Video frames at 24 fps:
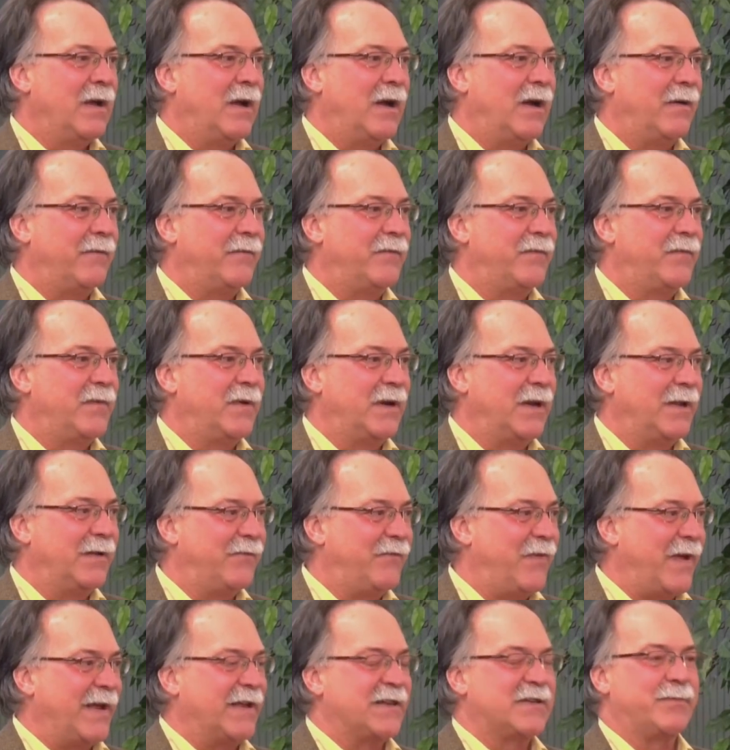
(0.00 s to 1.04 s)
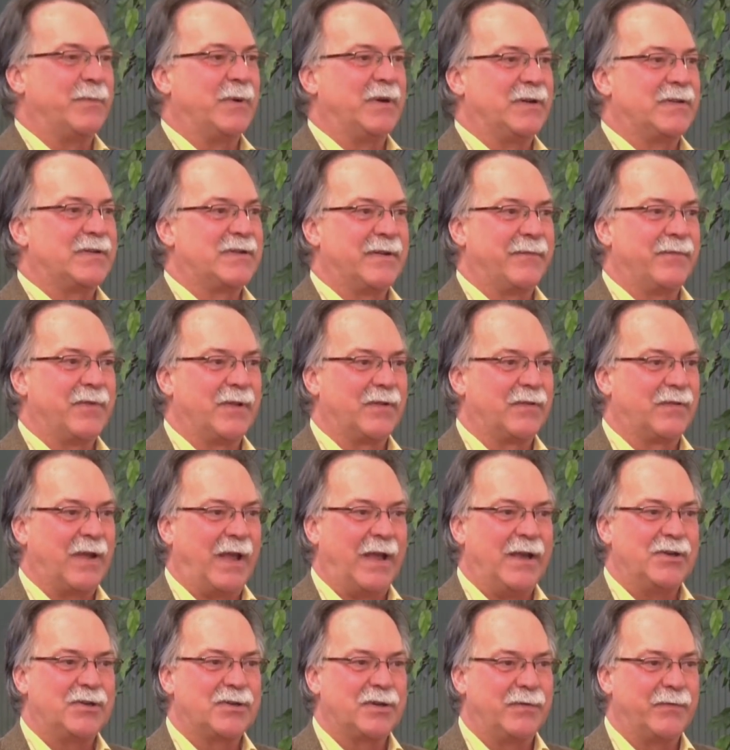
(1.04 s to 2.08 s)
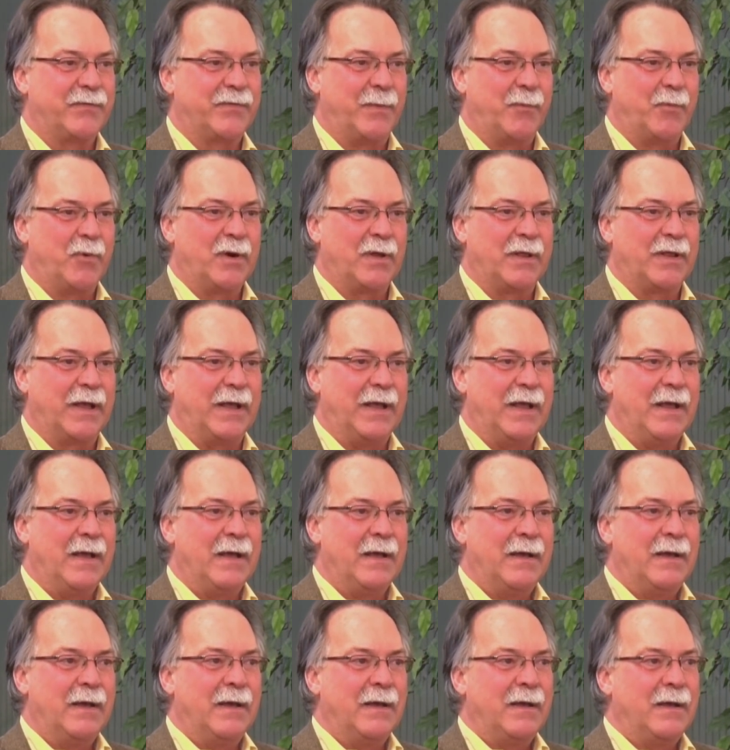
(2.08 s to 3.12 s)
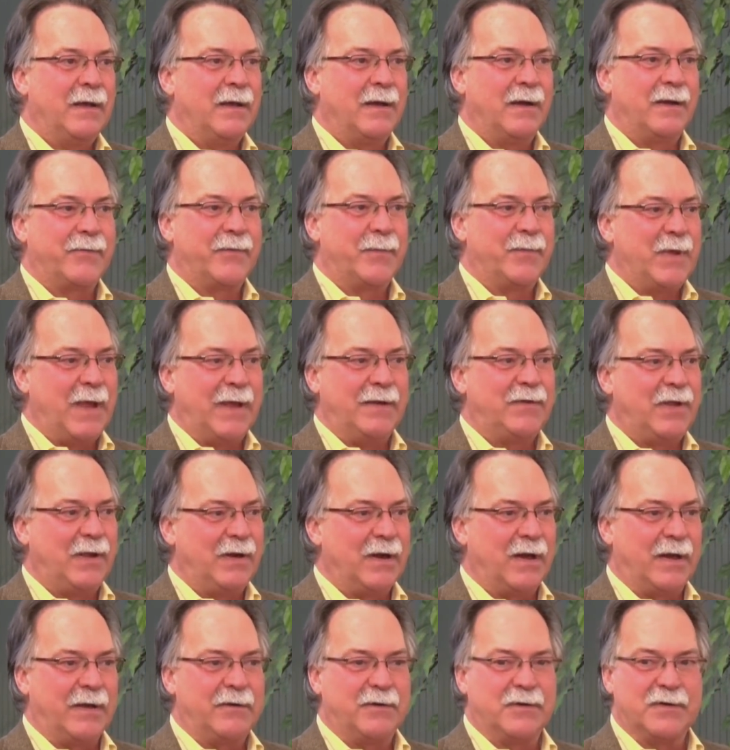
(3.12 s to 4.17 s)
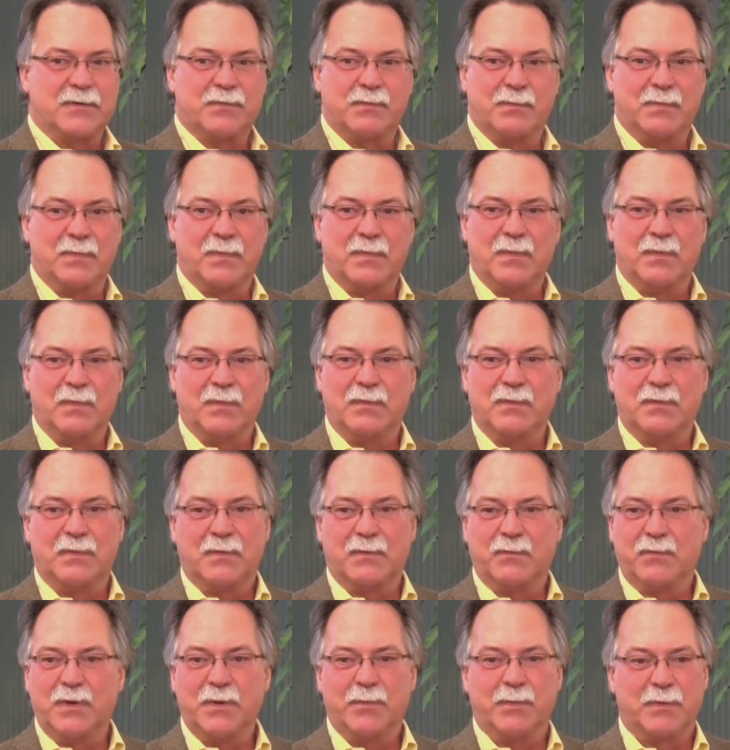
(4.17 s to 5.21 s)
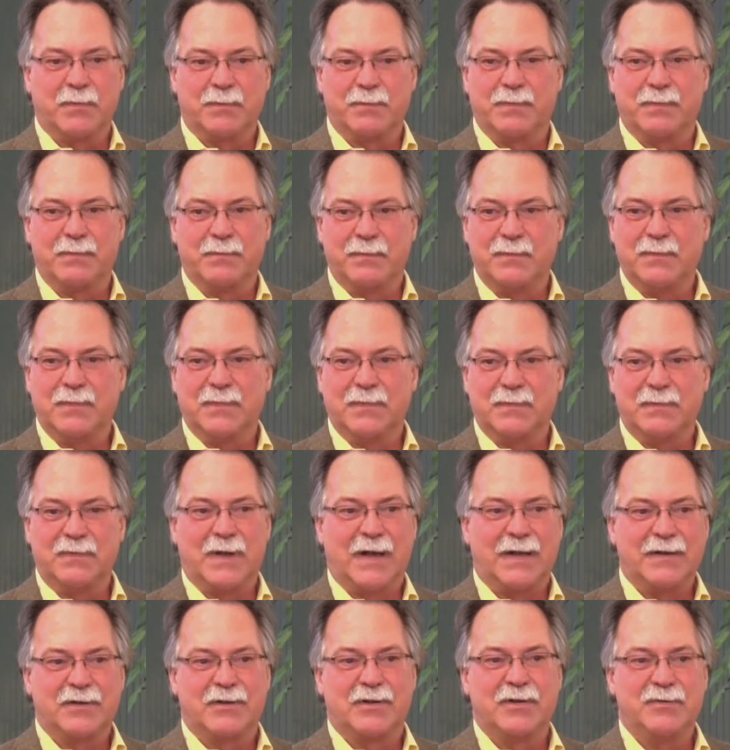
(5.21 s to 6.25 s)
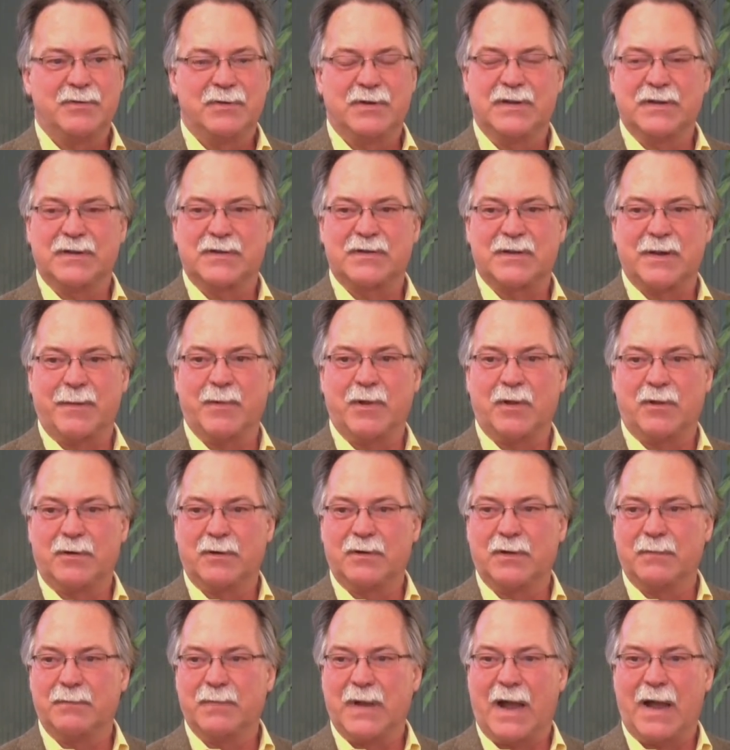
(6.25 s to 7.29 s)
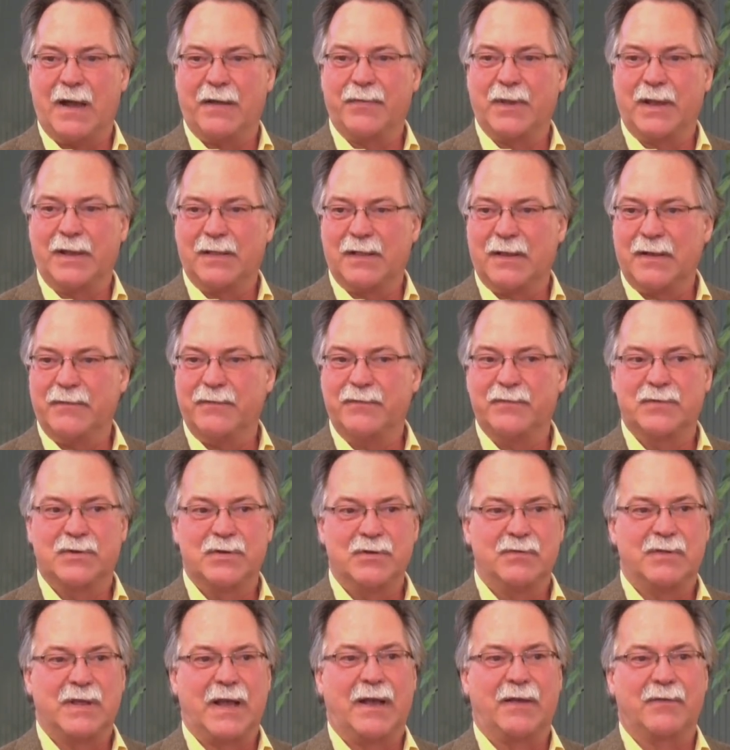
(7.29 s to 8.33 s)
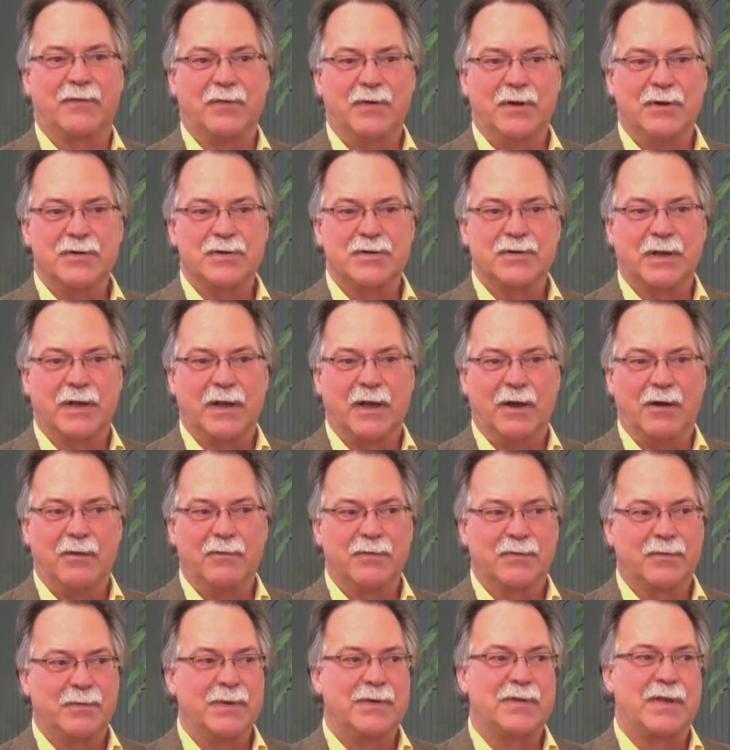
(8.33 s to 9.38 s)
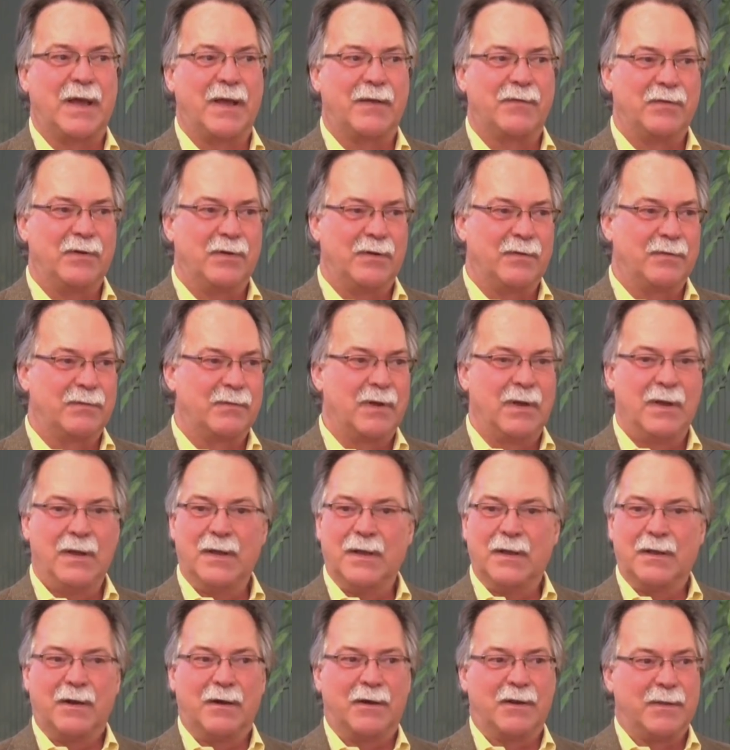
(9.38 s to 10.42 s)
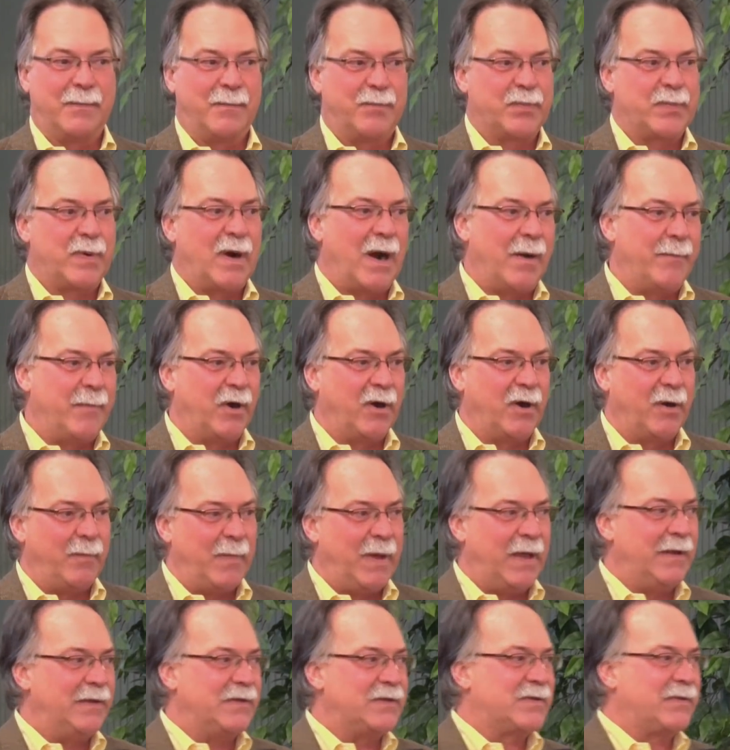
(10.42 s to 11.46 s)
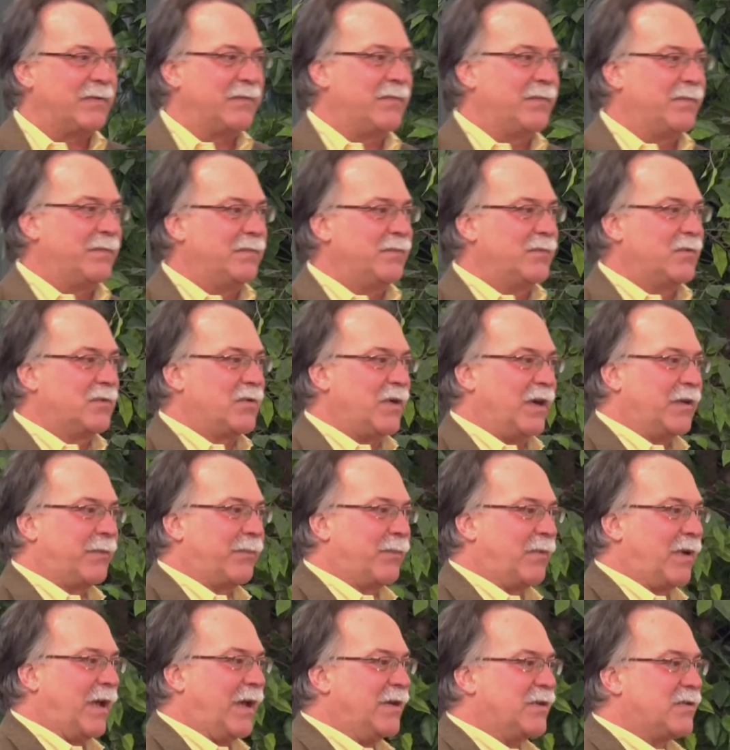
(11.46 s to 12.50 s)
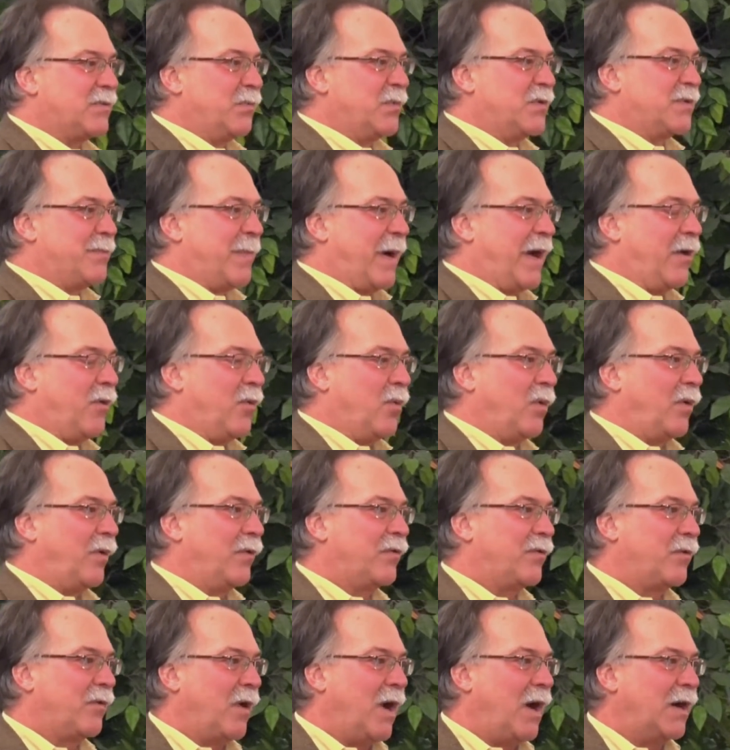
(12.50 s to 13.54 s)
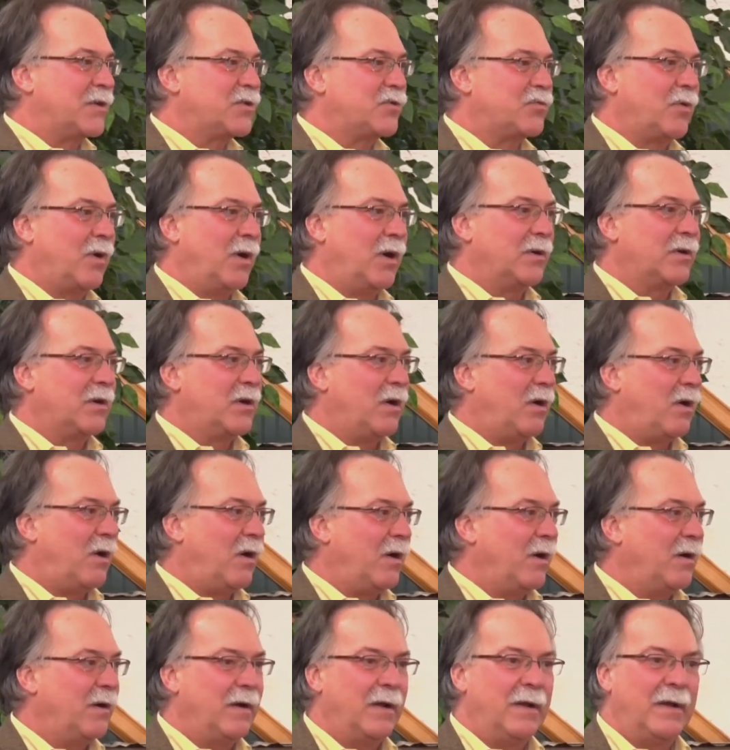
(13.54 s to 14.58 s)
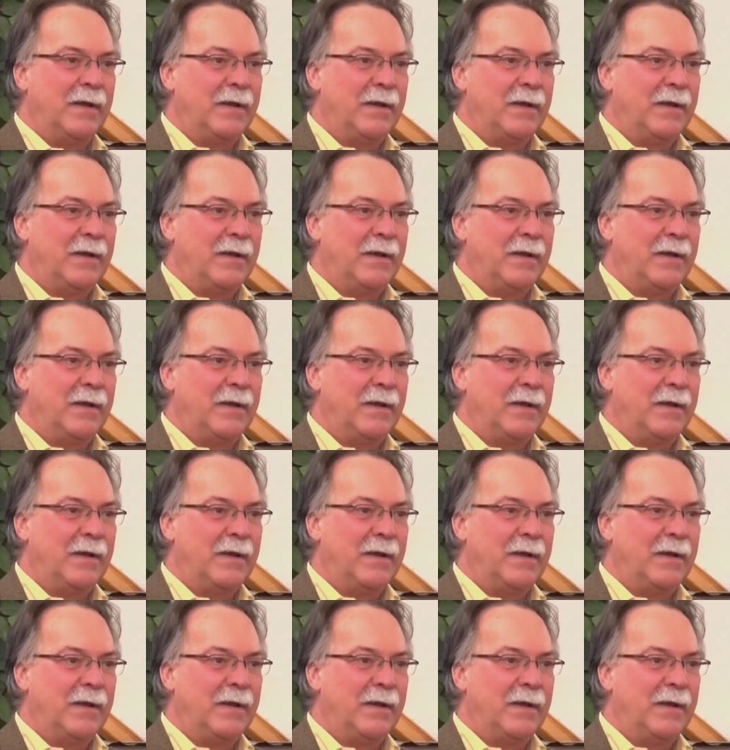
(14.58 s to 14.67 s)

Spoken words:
of an advancement of civilization from the 1800s. We were not too dissimilar to how they lived 2,000 years ago, 3,000 years ago. The primary means of transportation was by horse or ox-drawn cart,